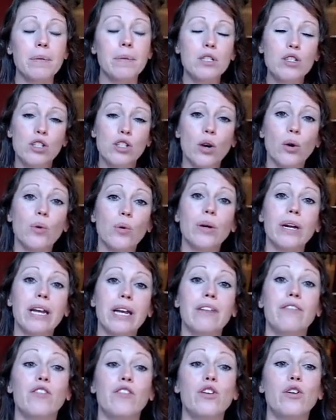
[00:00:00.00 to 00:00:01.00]
So
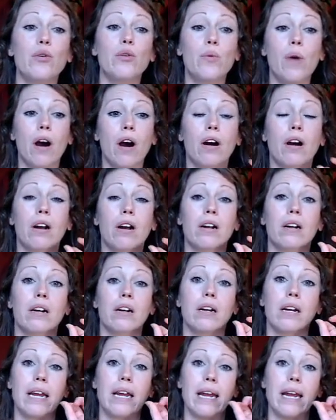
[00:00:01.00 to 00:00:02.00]
if you are